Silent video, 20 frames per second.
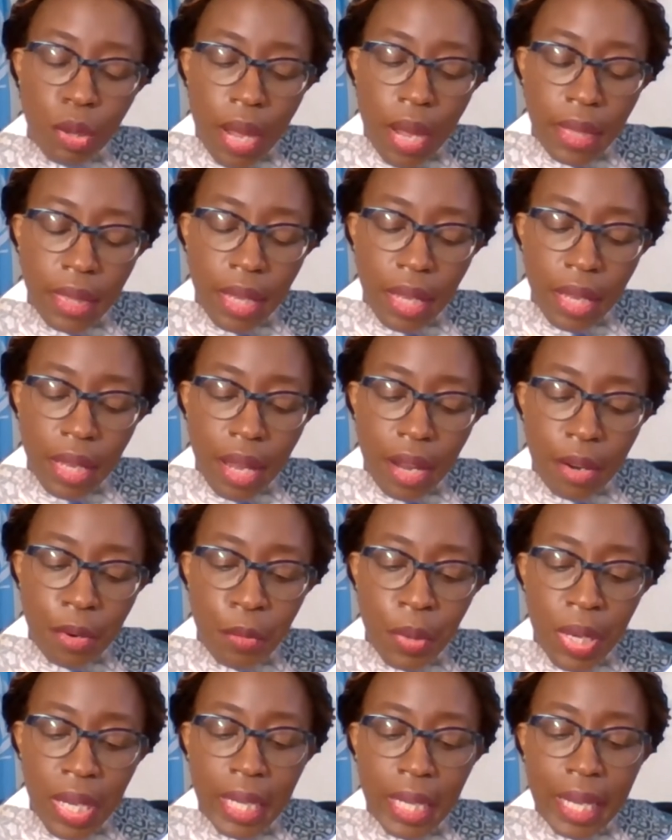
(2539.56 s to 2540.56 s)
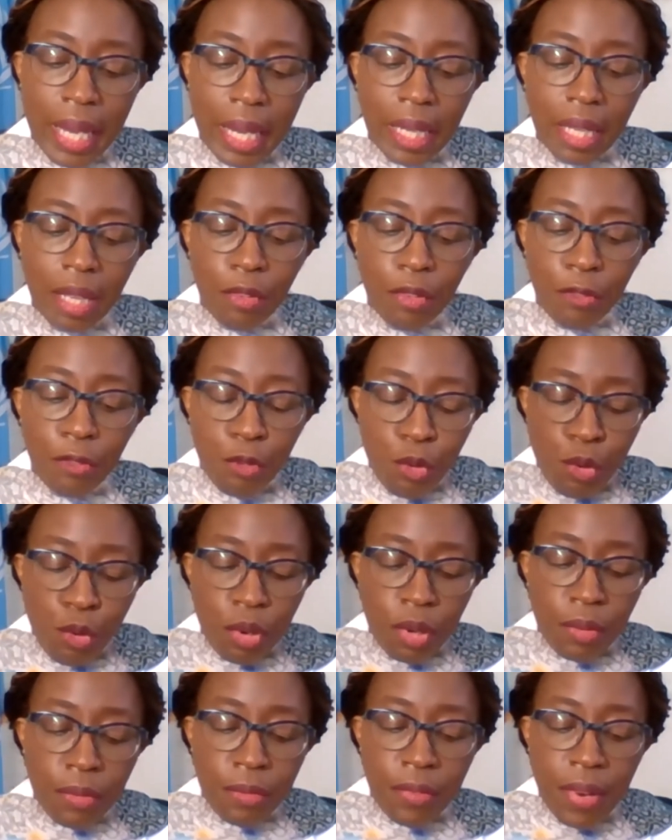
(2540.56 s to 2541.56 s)
I think really getting a
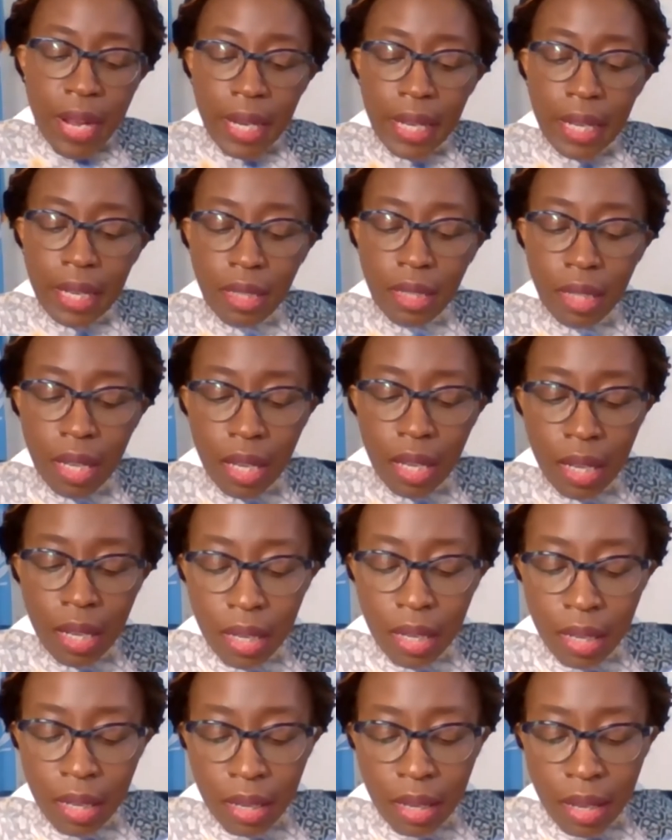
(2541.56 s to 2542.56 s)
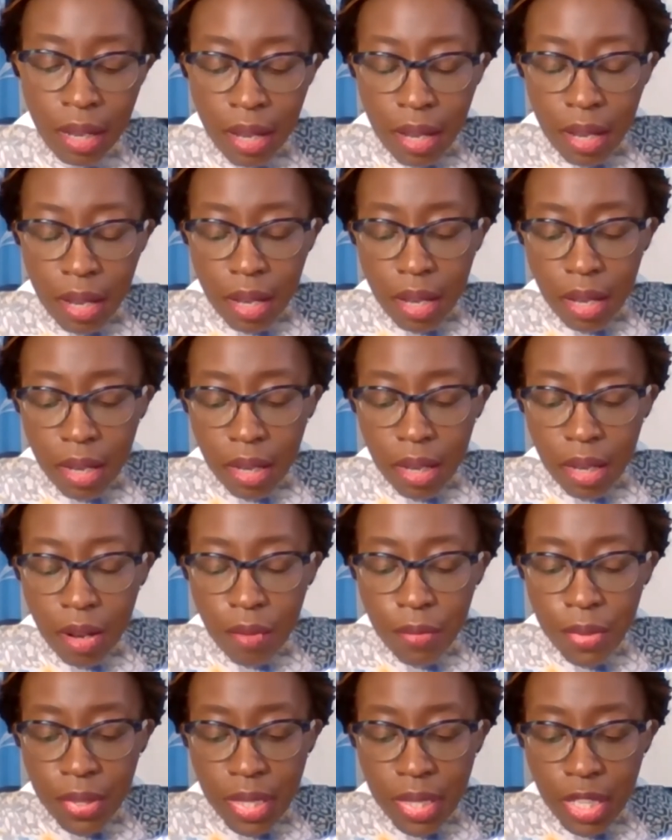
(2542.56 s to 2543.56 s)
full final
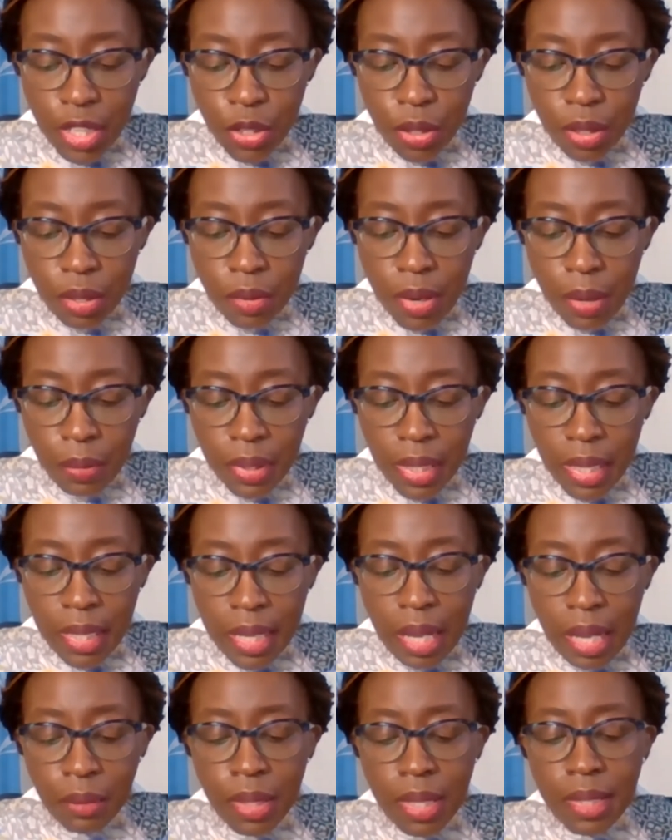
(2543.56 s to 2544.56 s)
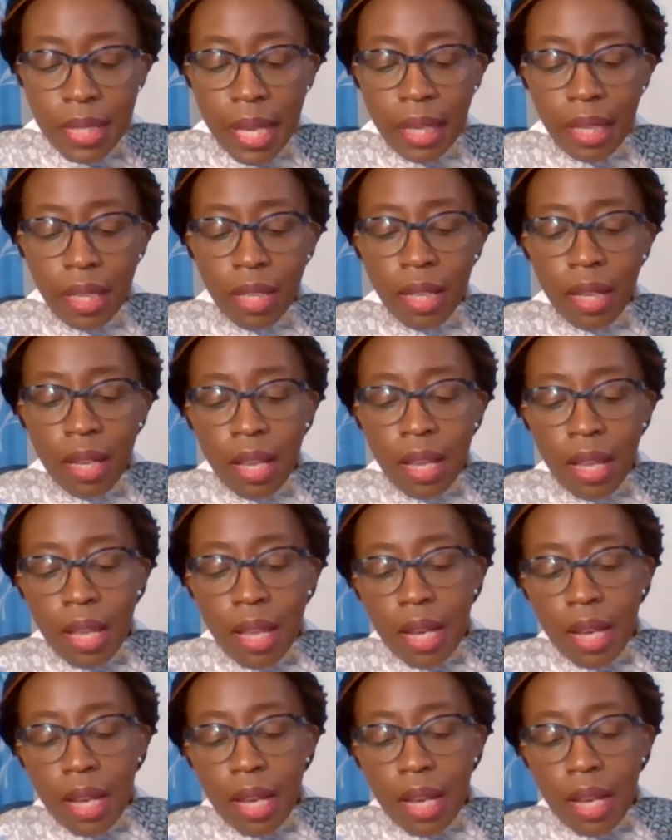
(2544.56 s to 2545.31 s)
conversation around that. Now the second